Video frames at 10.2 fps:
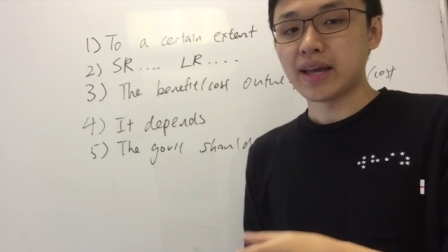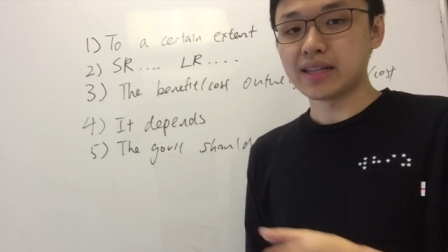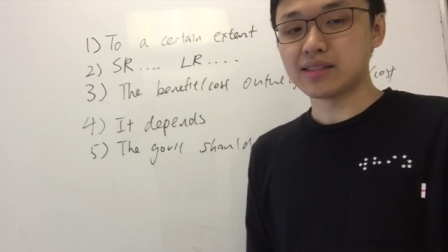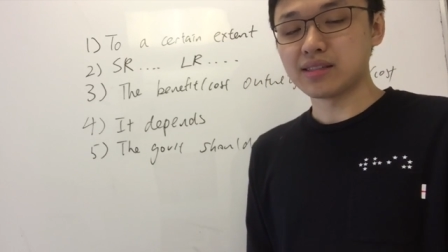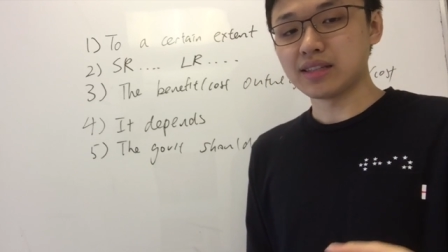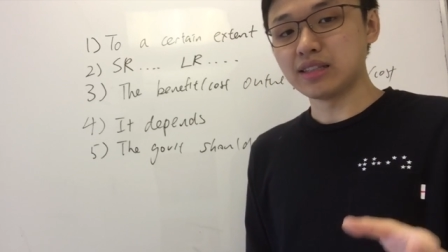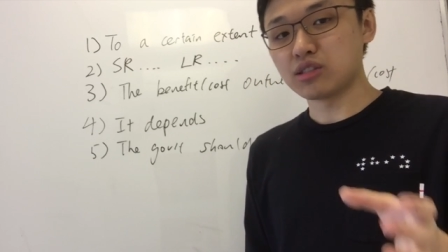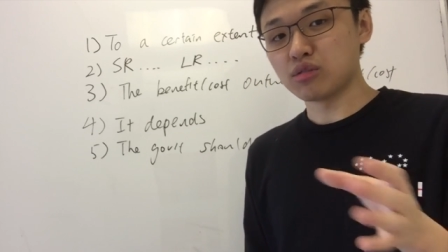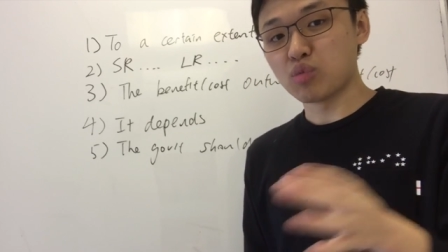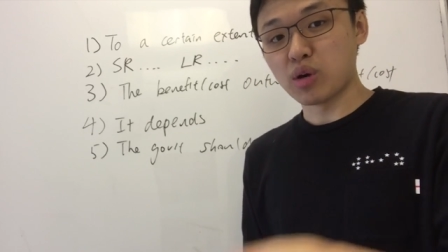hence it
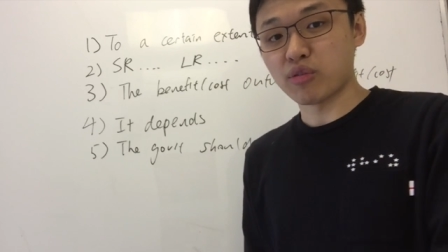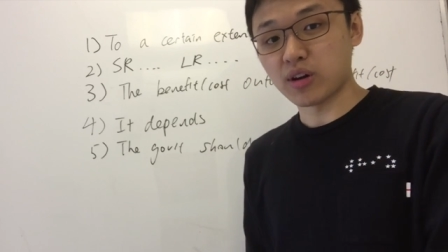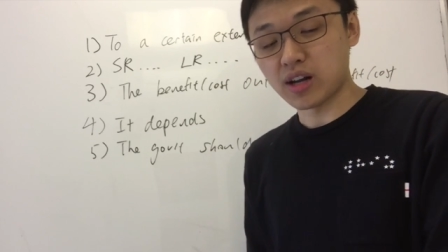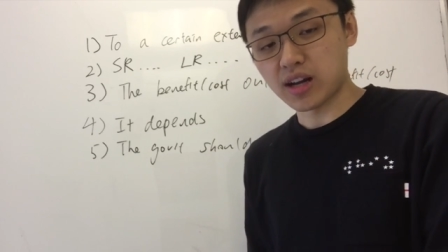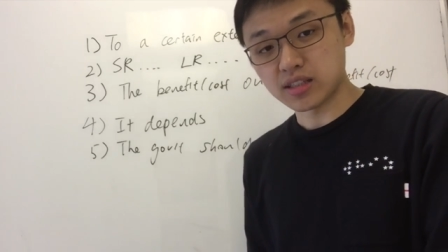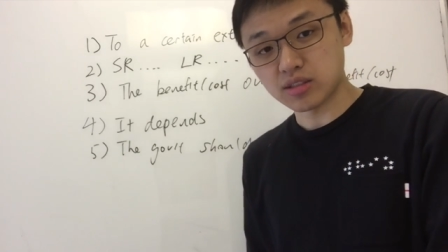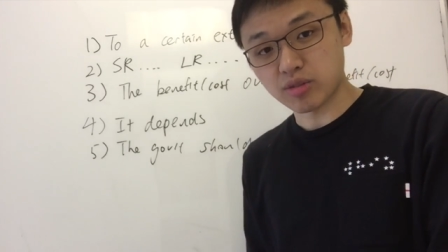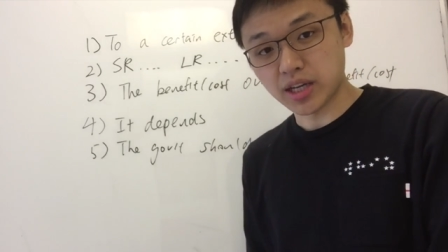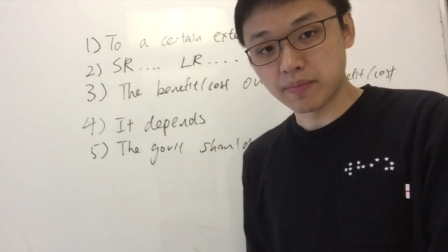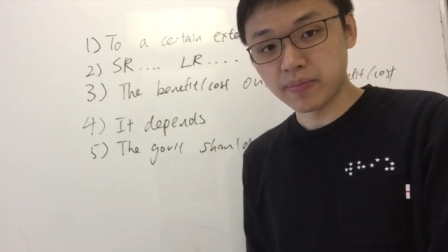leads to welfare loss,
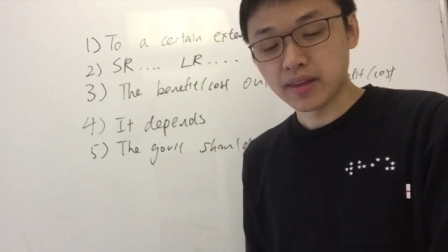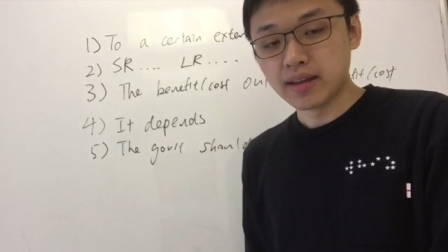right?